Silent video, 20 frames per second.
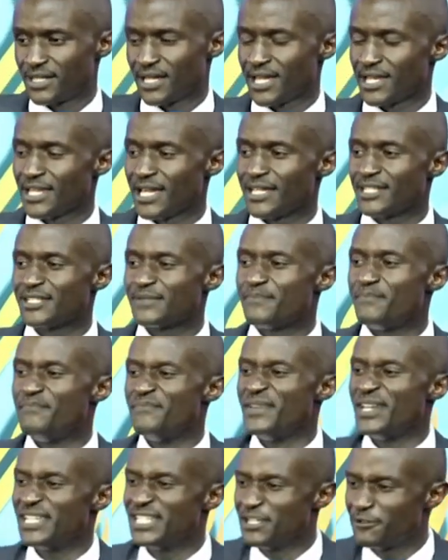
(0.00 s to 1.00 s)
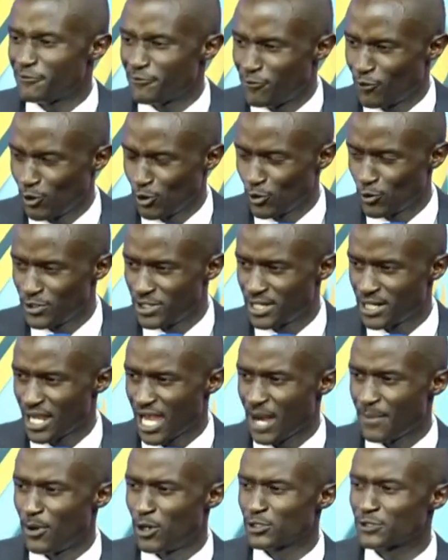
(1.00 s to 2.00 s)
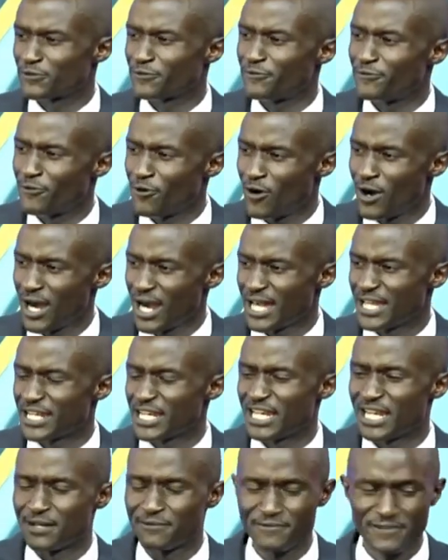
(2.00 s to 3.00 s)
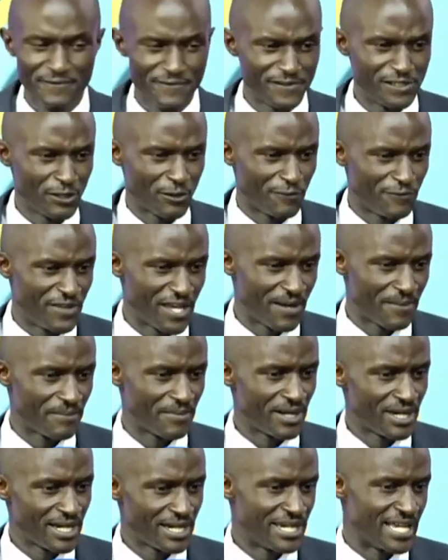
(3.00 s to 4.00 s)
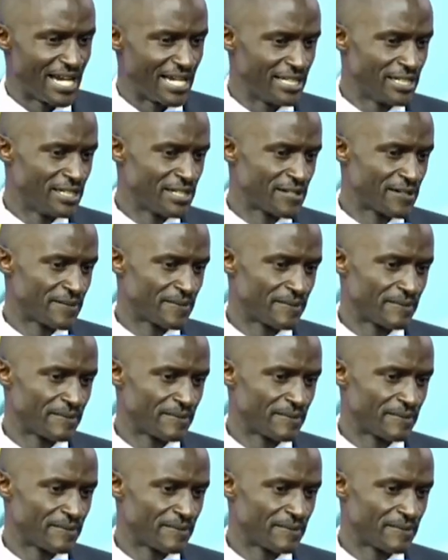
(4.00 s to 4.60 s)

And many followed. About 450 of them died.